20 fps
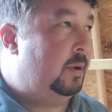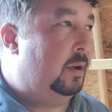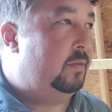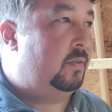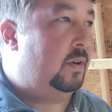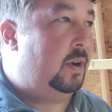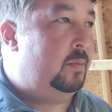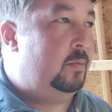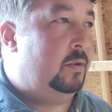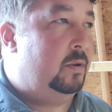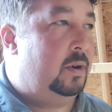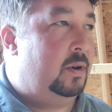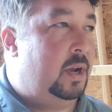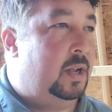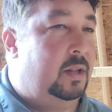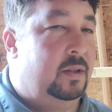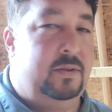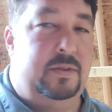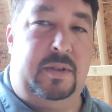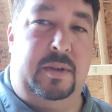My framer,
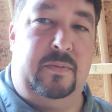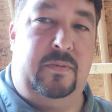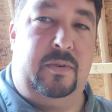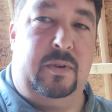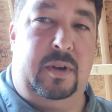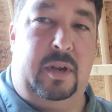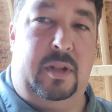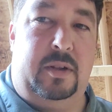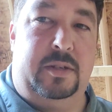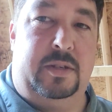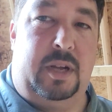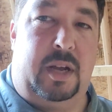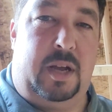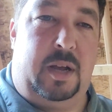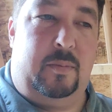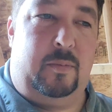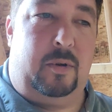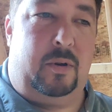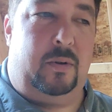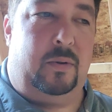I lose him for another
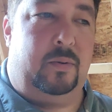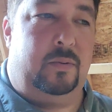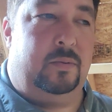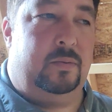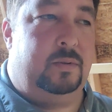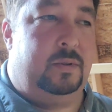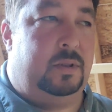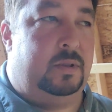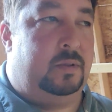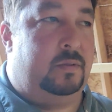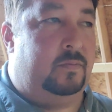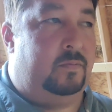job on